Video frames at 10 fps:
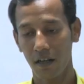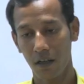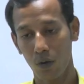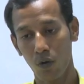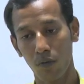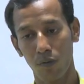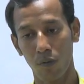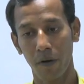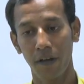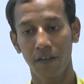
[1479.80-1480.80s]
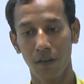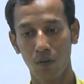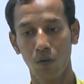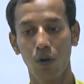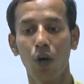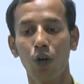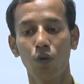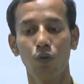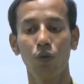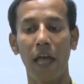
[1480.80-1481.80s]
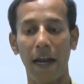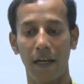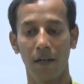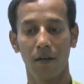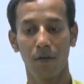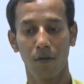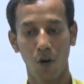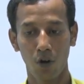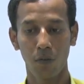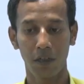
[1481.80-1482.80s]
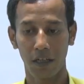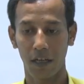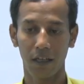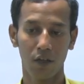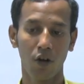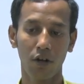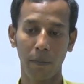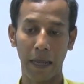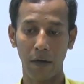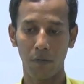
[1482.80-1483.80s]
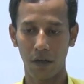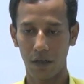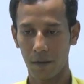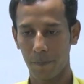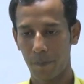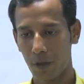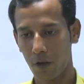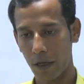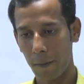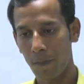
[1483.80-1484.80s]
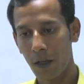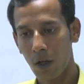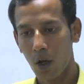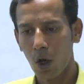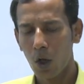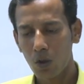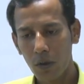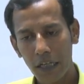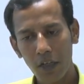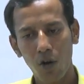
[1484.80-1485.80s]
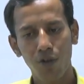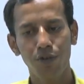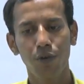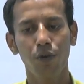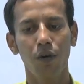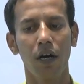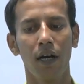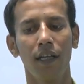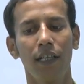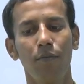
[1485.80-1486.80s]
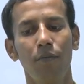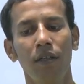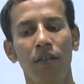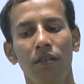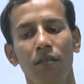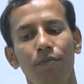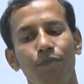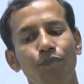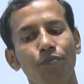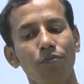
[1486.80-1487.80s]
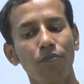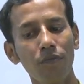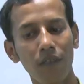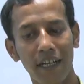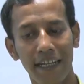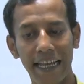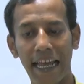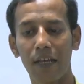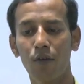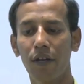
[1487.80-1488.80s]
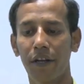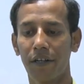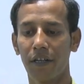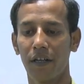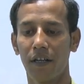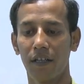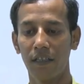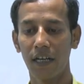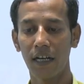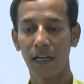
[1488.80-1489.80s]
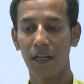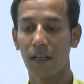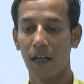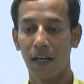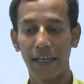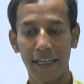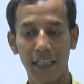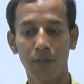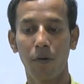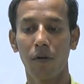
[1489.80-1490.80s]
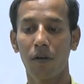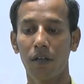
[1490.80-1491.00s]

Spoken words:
tool provides you to do that automatically, not manually. Okay. So, it also that means calculate the leakage power,